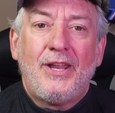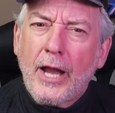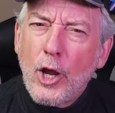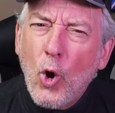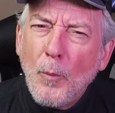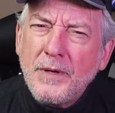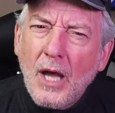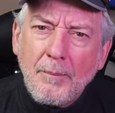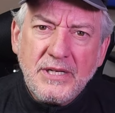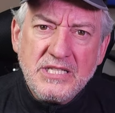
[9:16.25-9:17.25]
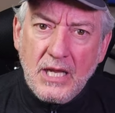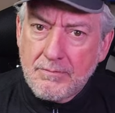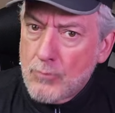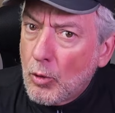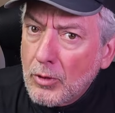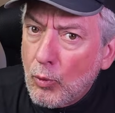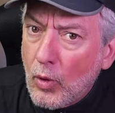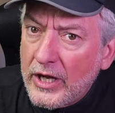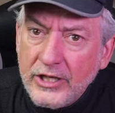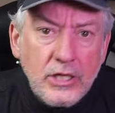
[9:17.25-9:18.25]
And I hope companies like Mobil
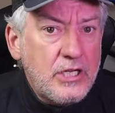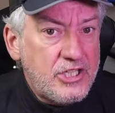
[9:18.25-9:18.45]
One,